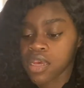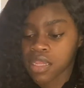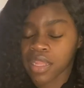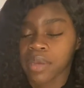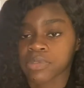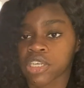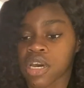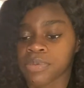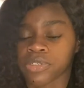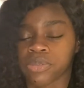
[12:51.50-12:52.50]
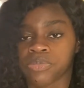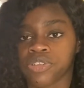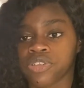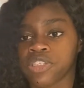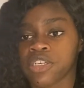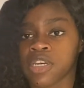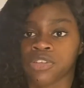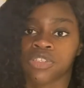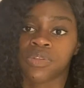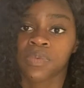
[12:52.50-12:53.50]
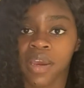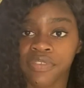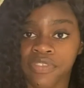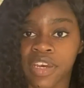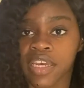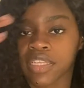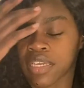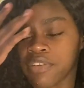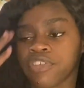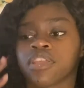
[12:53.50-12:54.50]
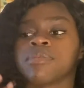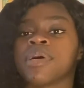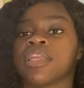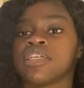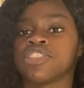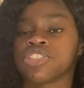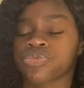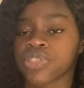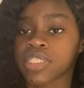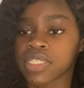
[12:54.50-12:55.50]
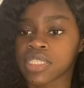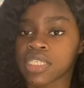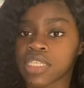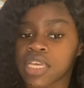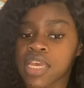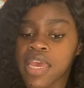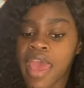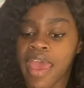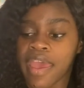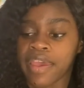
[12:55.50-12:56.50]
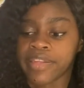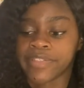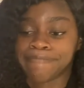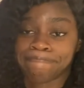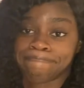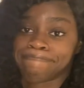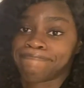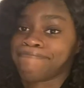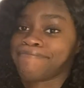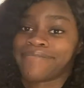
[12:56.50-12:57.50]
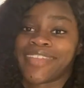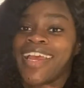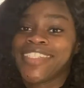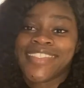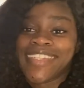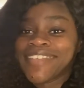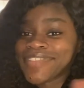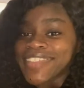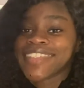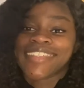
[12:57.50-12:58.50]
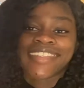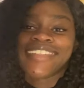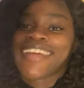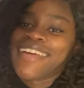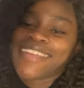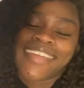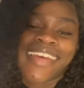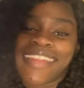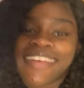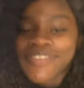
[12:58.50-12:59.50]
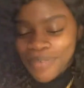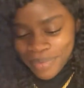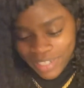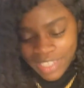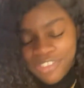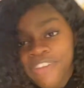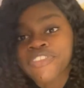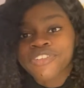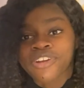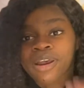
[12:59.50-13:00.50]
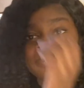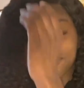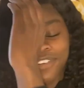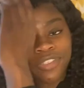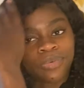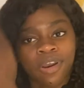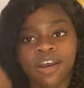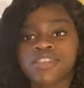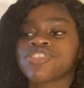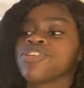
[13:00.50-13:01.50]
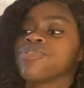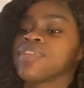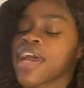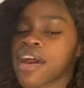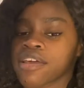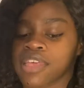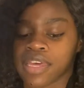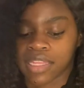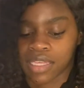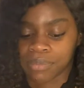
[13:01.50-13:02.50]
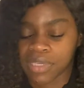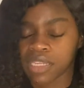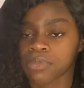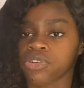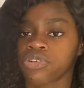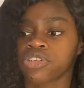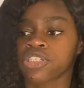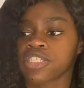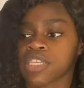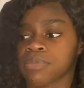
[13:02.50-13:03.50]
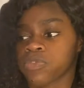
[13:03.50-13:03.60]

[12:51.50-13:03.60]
laptop or computer. I don't need Wi-Fi. Like, everything about it is just really good, and I just love it. I love it. But again, you have to crawl before you walk. So now that like I'm getting more orders, I'm